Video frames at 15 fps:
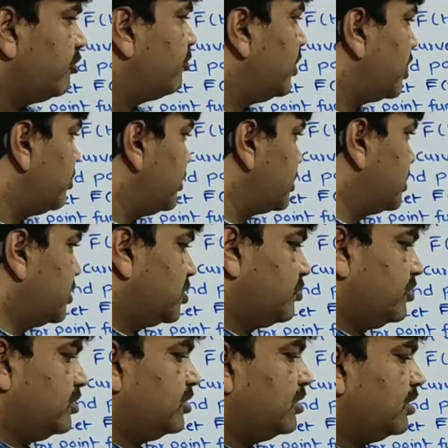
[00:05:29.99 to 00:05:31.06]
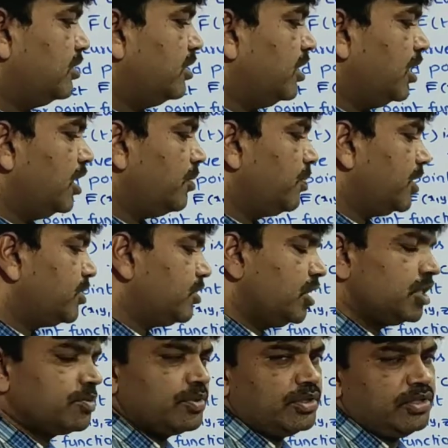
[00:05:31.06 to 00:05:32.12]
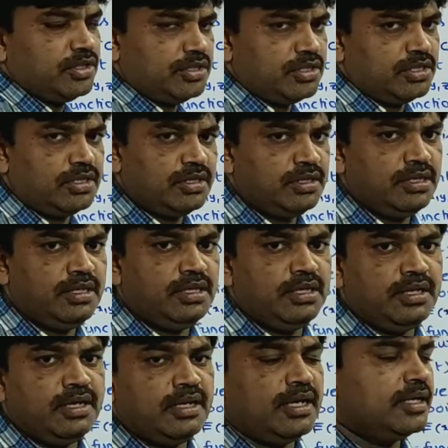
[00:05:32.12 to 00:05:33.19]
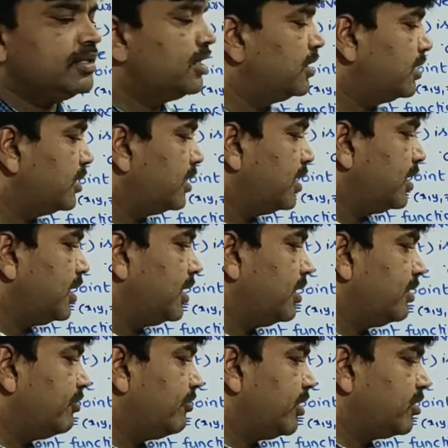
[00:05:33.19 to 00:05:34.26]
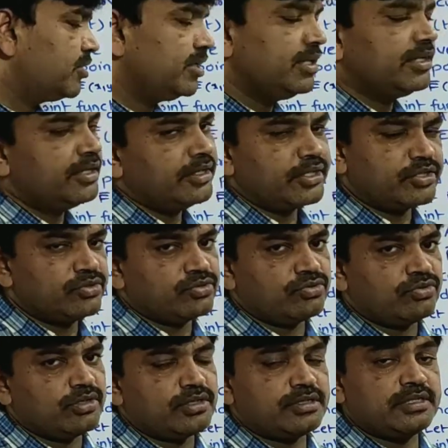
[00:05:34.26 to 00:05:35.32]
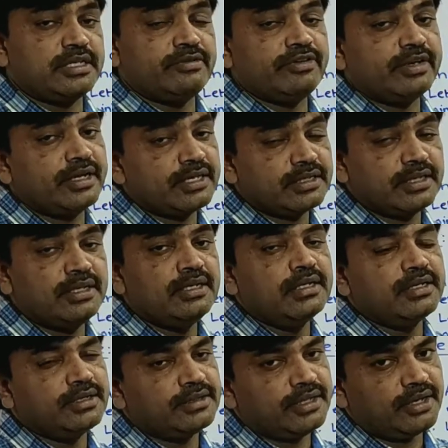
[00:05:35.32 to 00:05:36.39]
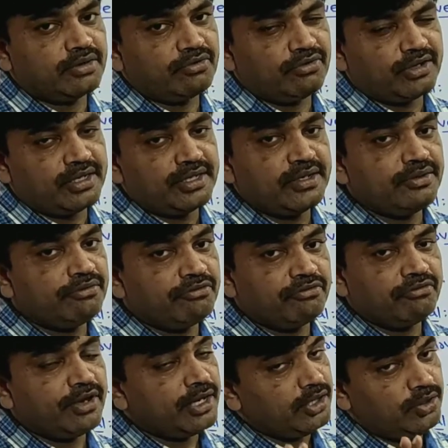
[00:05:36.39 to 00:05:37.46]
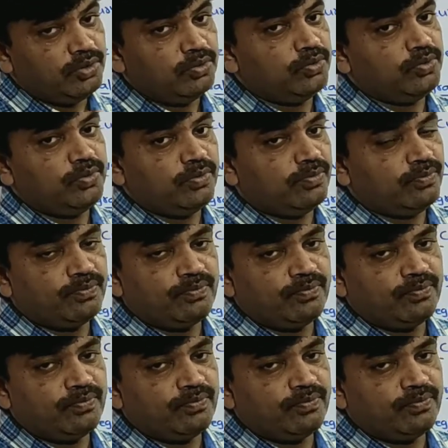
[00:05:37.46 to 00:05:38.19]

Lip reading: F bar means this one, apply dot product and then I evaluate the integration students, then we get the required value.